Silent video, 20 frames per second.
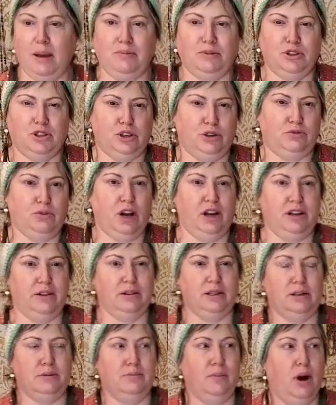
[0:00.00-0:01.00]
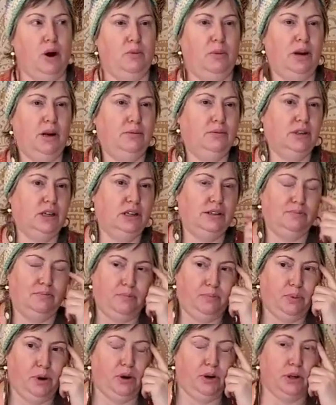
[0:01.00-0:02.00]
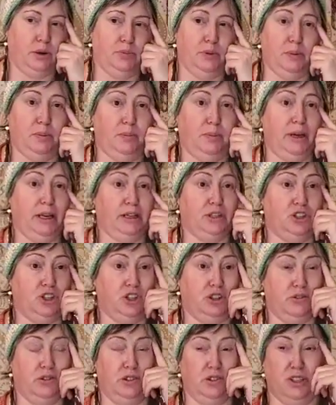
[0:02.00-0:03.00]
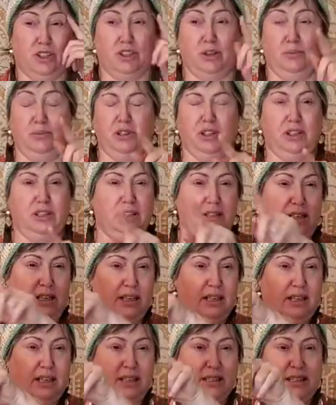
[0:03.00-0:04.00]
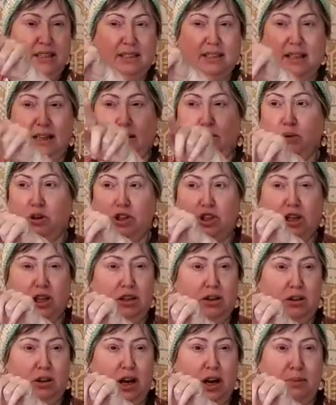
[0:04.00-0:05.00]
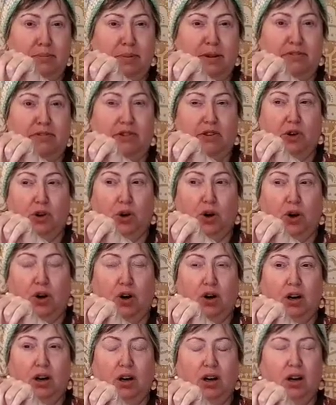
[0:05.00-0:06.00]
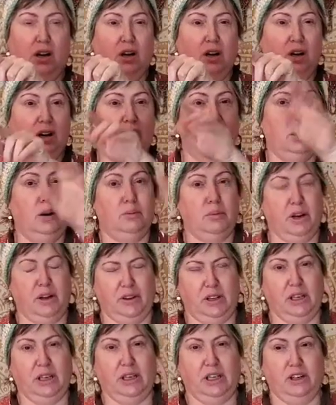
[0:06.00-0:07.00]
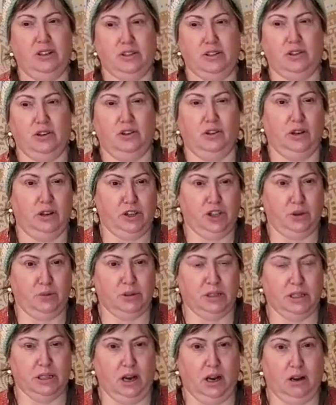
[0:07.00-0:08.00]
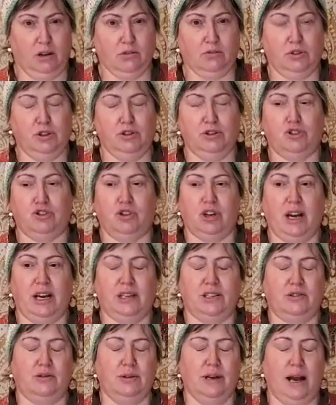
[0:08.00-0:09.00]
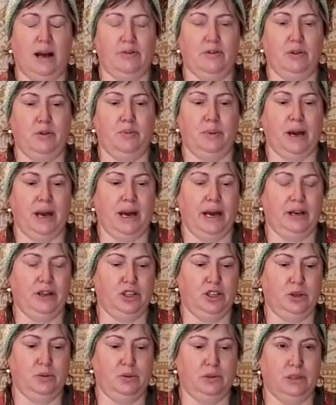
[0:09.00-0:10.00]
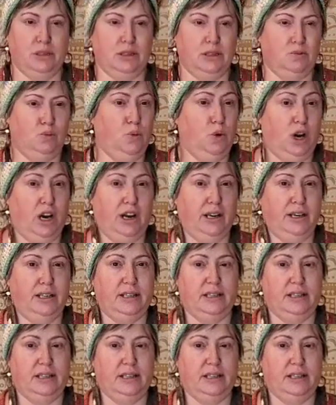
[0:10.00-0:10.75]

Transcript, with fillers: write at this moment, I'm going to put up a picture or something so you can see what she looked like before but I think you saw she was the long ruched dress from Kantha Bae. She was white